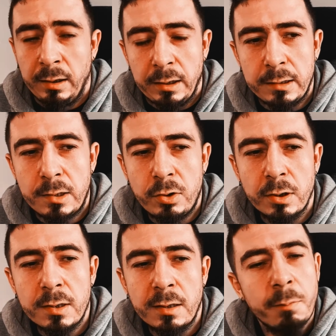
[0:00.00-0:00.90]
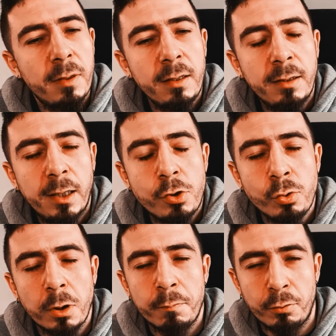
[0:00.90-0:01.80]
It's just something that
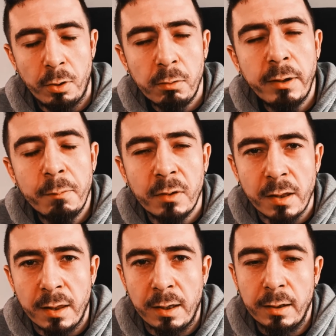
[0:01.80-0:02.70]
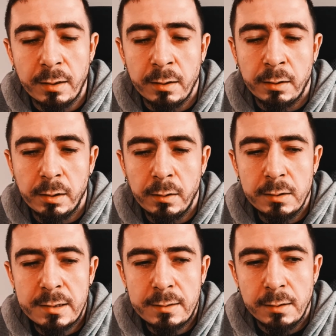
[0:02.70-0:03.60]
you are programmed to think.
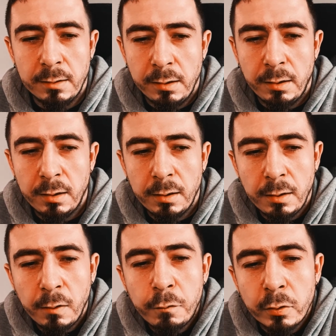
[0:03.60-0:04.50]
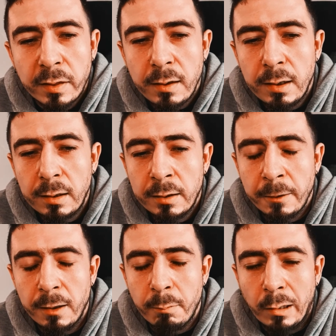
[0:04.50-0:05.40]
If you think
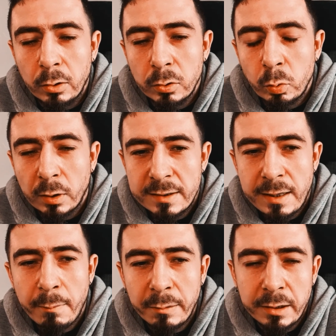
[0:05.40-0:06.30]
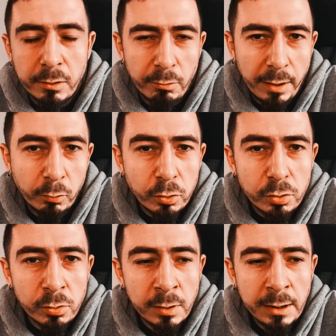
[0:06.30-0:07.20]
about what's happening around
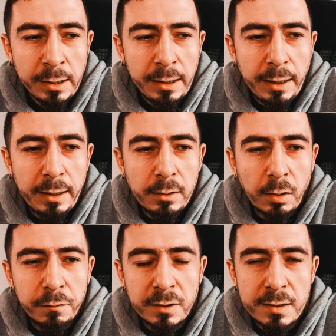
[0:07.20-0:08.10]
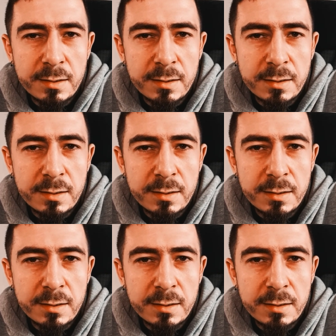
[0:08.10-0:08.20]
you and of the